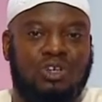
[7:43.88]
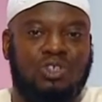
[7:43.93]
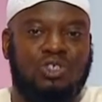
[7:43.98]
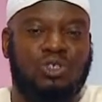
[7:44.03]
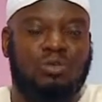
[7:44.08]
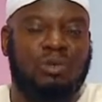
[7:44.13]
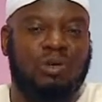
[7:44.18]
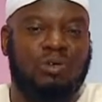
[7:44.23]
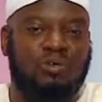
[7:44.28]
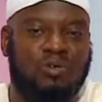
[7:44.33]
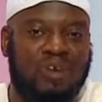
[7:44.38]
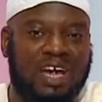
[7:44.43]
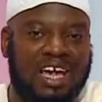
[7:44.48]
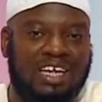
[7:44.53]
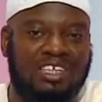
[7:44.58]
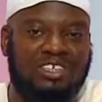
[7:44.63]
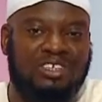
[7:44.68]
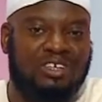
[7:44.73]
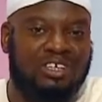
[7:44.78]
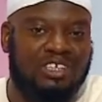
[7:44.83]
to be
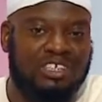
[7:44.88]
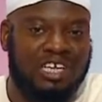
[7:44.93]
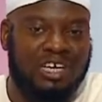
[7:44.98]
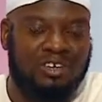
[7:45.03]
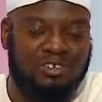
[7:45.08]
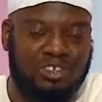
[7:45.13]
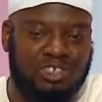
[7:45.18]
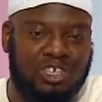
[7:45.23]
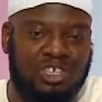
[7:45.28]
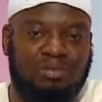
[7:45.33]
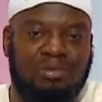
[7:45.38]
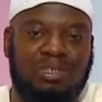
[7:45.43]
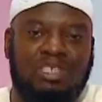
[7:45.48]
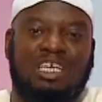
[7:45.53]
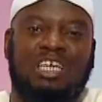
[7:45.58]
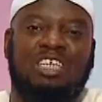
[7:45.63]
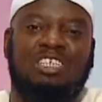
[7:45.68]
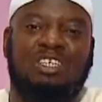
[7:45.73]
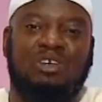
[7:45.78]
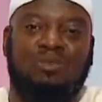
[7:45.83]
raised on the day of
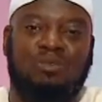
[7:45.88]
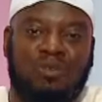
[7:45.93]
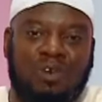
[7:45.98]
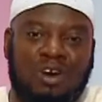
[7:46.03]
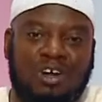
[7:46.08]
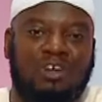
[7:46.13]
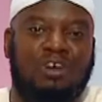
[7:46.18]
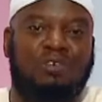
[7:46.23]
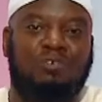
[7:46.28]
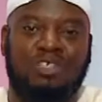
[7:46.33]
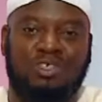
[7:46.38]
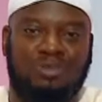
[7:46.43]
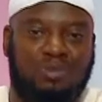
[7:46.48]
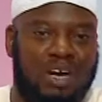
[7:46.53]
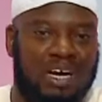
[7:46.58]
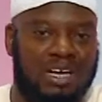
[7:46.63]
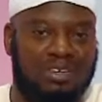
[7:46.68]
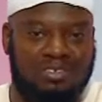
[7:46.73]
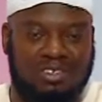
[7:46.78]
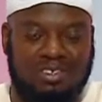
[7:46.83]
judgment as one of his
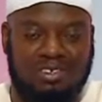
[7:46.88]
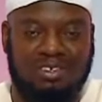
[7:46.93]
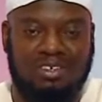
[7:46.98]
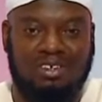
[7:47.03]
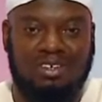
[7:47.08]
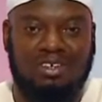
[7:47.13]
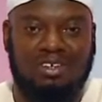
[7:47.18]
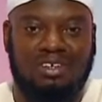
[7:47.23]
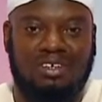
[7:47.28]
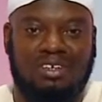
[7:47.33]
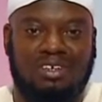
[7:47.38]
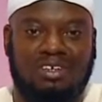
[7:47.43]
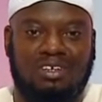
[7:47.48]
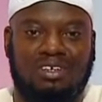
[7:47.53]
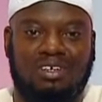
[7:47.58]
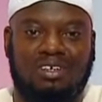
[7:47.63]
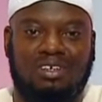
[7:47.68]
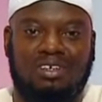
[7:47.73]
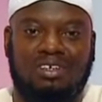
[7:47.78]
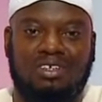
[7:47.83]
wives.
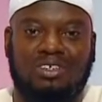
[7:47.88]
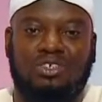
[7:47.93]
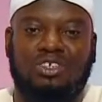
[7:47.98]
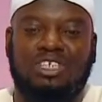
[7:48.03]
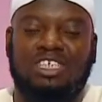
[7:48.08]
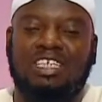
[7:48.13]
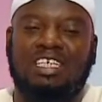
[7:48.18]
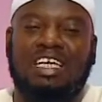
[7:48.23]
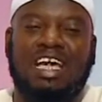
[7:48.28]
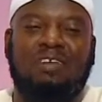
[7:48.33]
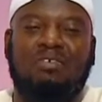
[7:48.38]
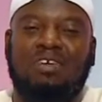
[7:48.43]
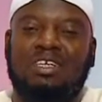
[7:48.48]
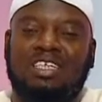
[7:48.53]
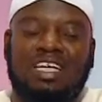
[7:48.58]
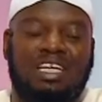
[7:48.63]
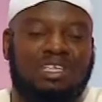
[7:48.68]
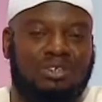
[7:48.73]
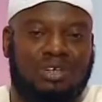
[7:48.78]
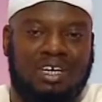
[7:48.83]
So she gave her
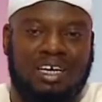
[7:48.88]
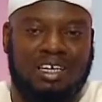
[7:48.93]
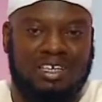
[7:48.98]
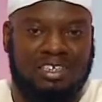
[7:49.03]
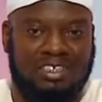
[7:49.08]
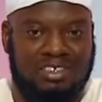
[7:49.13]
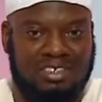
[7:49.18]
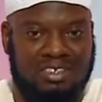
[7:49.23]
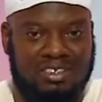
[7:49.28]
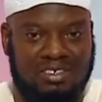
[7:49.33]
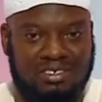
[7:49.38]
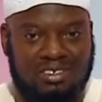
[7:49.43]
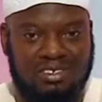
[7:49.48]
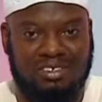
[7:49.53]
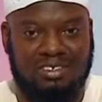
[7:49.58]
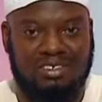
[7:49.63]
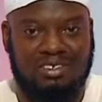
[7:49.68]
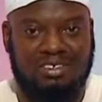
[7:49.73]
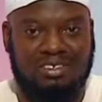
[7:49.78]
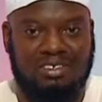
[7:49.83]
day to Aisha.
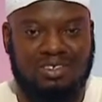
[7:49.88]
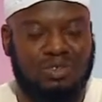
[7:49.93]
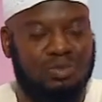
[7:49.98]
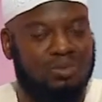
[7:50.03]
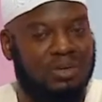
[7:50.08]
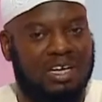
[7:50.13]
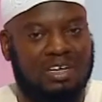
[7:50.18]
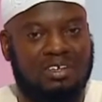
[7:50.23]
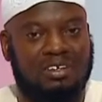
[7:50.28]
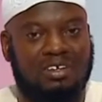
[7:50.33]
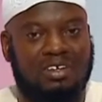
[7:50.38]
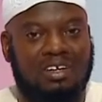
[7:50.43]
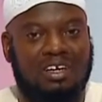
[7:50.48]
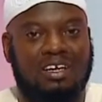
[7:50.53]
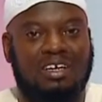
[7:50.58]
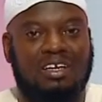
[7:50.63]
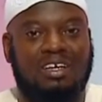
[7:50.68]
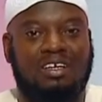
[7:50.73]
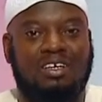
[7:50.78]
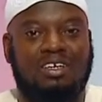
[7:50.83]

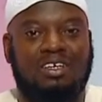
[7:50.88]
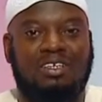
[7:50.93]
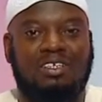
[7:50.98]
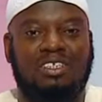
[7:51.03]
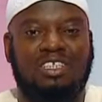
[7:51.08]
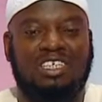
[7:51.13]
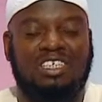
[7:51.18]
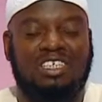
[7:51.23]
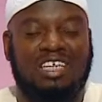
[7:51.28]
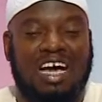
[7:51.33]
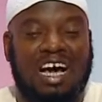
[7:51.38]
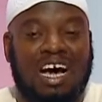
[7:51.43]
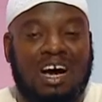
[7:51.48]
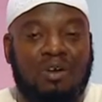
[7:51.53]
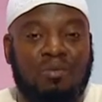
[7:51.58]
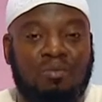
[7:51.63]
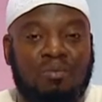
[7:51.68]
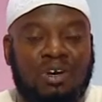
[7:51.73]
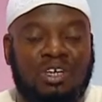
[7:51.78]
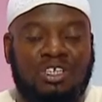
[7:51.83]
Subhanallah. This
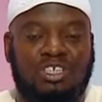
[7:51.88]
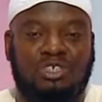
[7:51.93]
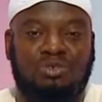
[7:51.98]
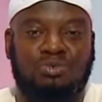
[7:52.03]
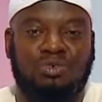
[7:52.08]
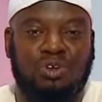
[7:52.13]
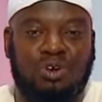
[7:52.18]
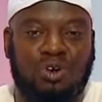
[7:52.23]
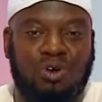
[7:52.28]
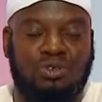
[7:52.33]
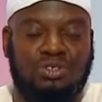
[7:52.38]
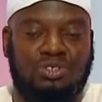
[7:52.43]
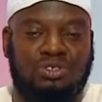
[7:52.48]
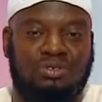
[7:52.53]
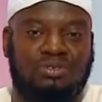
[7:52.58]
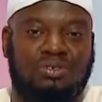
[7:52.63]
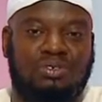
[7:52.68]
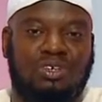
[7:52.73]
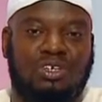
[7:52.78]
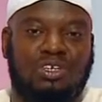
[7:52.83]
how much she will go
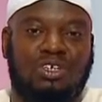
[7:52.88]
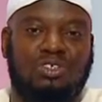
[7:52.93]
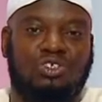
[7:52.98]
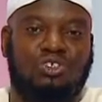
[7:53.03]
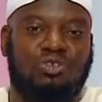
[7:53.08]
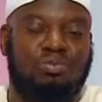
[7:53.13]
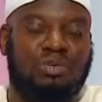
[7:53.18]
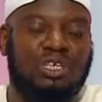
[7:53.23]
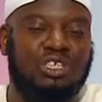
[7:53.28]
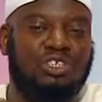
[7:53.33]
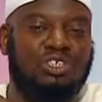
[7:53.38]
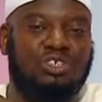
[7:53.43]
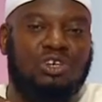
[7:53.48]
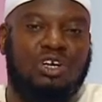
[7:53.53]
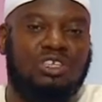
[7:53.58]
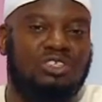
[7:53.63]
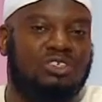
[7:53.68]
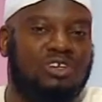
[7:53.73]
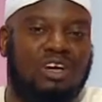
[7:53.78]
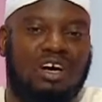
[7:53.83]
to to bring
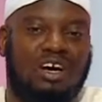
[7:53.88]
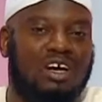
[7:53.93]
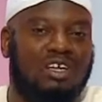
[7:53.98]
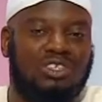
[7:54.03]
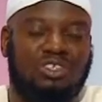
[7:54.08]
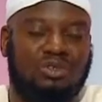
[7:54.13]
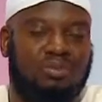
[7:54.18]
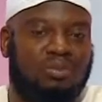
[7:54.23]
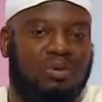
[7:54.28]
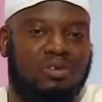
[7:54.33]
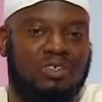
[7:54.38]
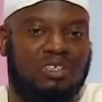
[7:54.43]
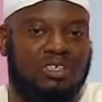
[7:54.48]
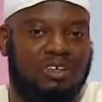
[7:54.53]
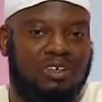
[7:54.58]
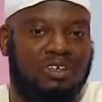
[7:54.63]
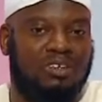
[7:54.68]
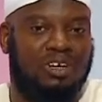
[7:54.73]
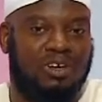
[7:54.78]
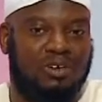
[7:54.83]
joy to the heart of the Prophet
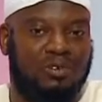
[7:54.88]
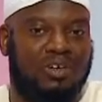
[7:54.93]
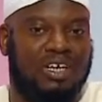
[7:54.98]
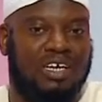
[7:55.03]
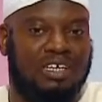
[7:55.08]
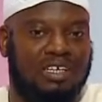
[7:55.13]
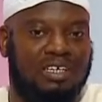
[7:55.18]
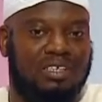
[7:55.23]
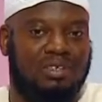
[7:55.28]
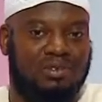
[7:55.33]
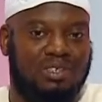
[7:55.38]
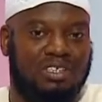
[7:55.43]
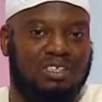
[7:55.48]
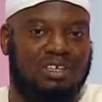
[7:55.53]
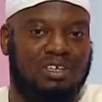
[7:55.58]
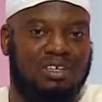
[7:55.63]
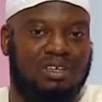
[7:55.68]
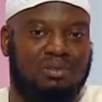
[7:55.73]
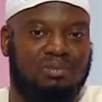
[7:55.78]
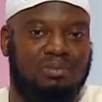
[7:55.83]
sallallahu alaihi
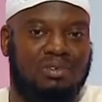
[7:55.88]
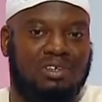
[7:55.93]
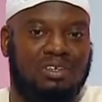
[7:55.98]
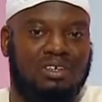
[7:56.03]
wasallam.